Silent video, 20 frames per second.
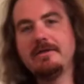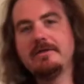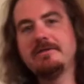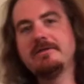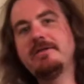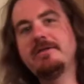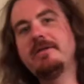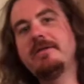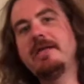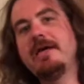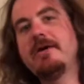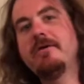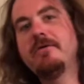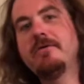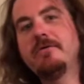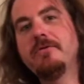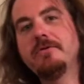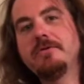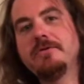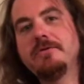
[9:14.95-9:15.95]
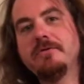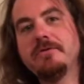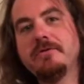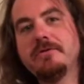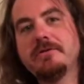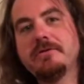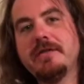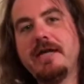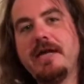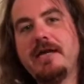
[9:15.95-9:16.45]
See that old
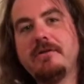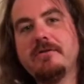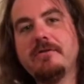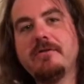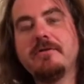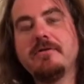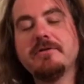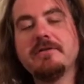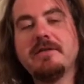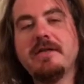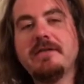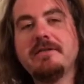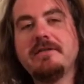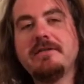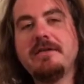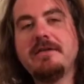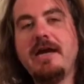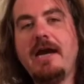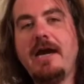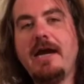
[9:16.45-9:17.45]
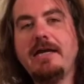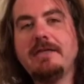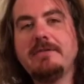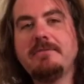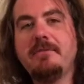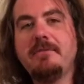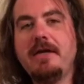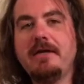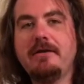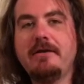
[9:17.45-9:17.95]
school style. Of course, I see
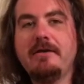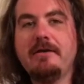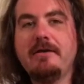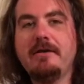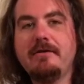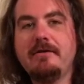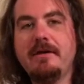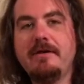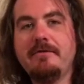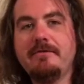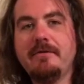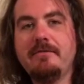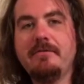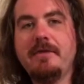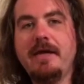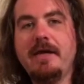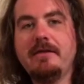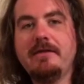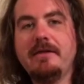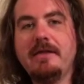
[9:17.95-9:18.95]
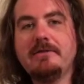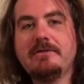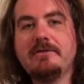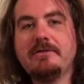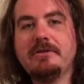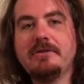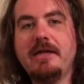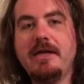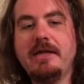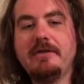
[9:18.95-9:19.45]
Iceman on there off the bat. That's a
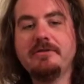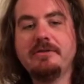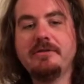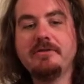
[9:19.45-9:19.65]
change.